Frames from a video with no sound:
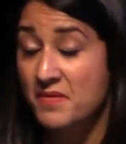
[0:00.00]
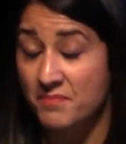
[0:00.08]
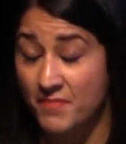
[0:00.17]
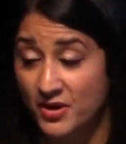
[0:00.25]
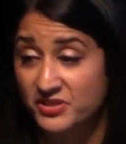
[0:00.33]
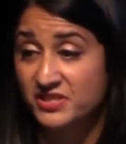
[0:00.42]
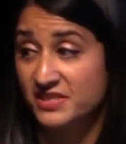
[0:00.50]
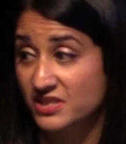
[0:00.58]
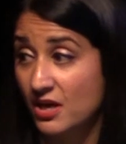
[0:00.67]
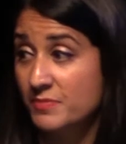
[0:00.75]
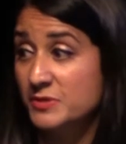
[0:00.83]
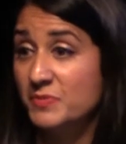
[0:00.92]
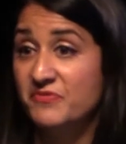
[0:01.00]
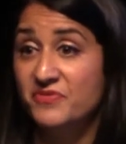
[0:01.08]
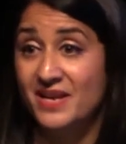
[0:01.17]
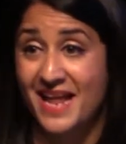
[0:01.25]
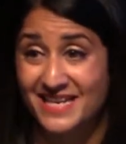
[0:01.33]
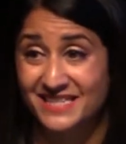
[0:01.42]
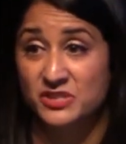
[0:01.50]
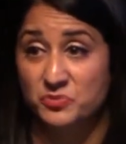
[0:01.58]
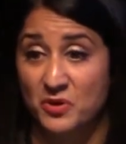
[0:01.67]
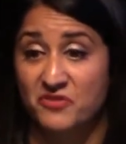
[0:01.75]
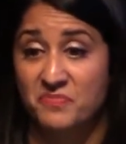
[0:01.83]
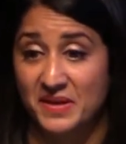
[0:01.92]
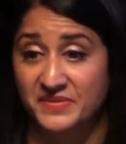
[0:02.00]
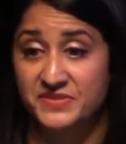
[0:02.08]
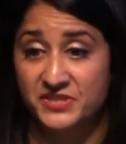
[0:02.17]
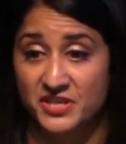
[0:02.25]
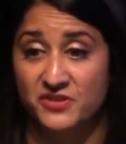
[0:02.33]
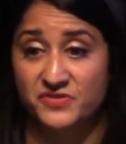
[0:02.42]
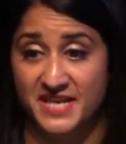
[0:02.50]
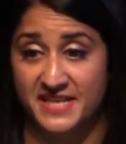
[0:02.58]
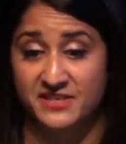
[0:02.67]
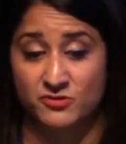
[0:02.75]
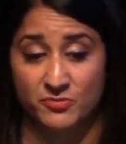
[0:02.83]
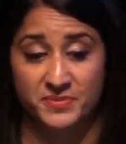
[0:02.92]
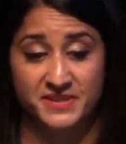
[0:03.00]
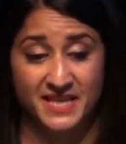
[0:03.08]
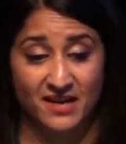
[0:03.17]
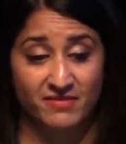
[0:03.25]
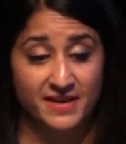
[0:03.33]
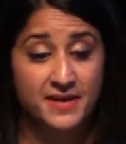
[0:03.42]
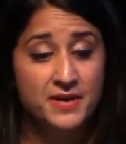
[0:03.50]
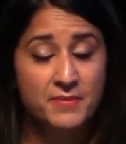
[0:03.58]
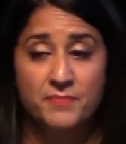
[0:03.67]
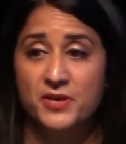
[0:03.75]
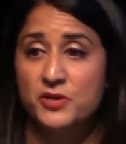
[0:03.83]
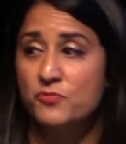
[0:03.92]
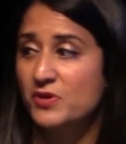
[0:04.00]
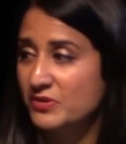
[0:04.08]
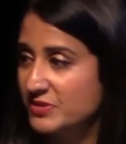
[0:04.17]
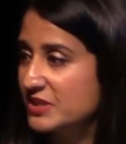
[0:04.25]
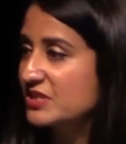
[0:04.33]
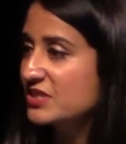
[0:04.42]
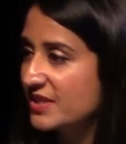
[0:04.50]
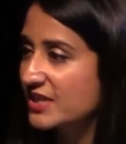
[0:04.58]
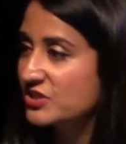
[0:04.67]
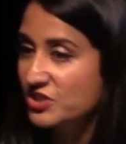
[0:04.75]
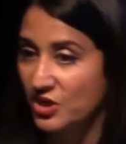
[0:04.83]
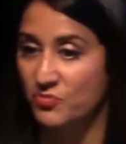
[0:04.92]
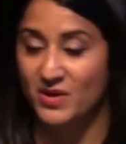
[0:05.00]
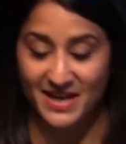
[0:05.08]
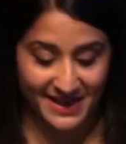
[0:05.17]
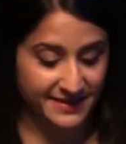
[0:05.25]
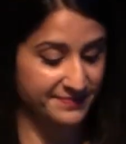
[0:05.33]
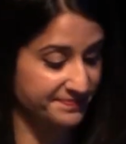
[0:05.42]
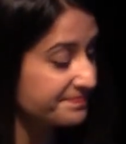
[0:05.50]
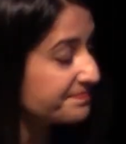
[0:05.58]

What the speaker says: Most of the time it's been for less than 12 months that you've taken a drop in salary, but you will need to do that to show willing.